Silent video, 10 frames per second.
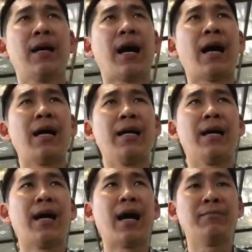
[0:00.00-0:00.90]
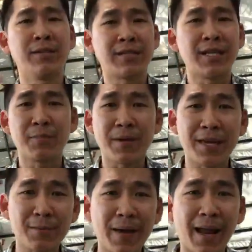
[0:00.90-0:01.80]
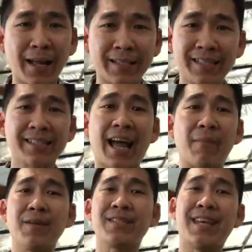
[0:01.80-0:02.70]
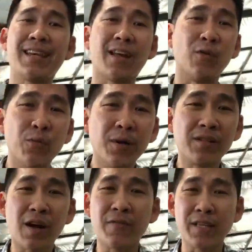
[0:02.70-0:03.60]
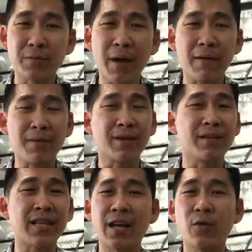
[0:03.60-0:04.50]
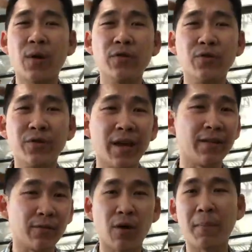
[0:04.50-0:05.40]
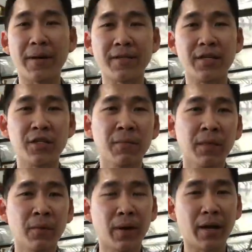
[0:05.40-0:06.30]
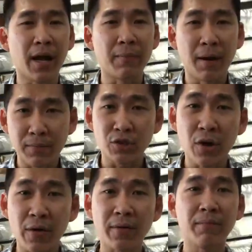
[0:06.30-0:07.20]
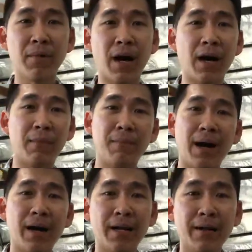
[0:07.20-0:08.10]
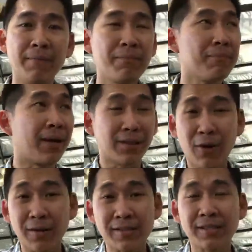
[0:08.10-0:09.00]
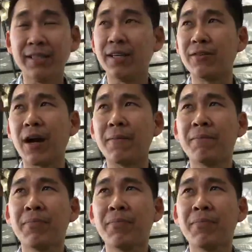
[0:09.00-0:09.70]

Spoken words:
I'm not saying speaking is bad. It's just that I'm not saying that Uber driving is bad, because I don't want you to get the wrong message when I'm sharing my thoughts here, right?